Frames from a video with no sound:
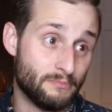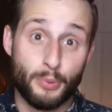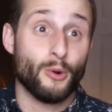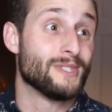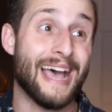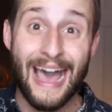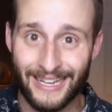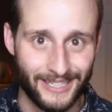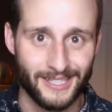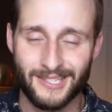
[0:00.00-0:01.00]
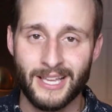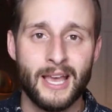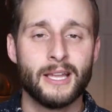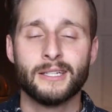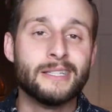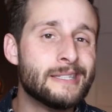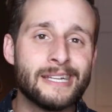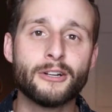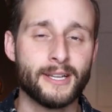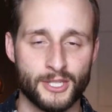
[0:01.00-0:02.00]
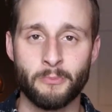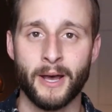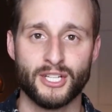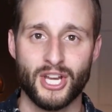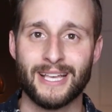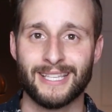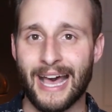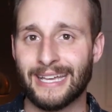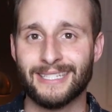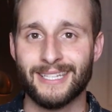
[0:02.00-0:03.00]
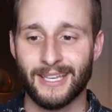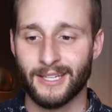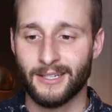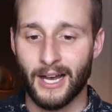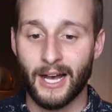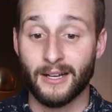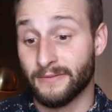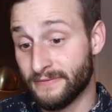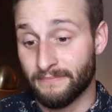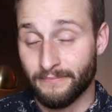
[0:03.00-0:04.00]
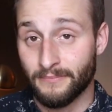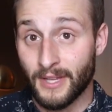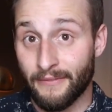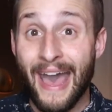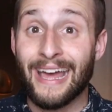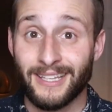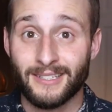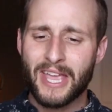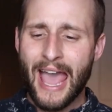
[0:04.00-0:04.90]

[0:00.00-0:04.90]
protagonist near as much as I did of Addie.